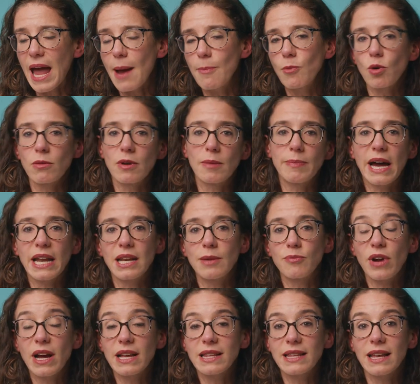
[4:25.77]
abnormal body
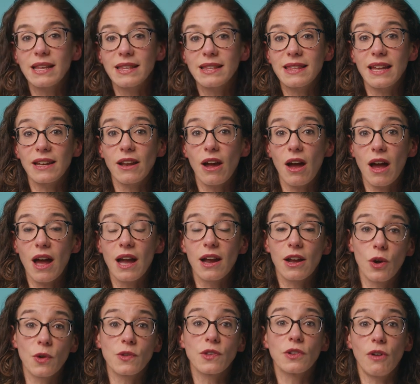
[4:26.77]
process that uh,
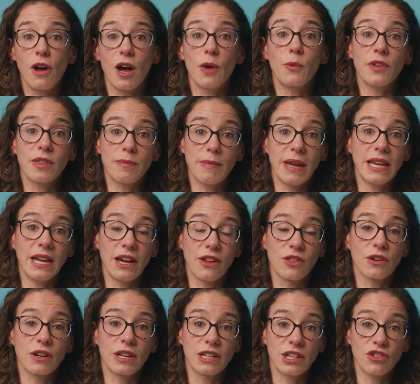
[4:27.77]
goes along with many
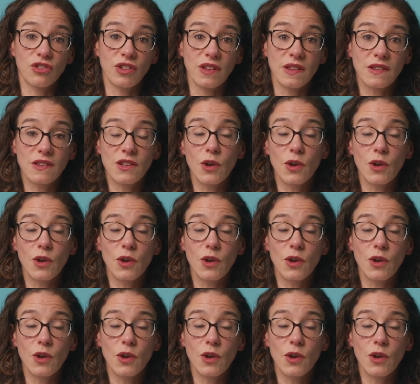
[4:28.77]
other conditions.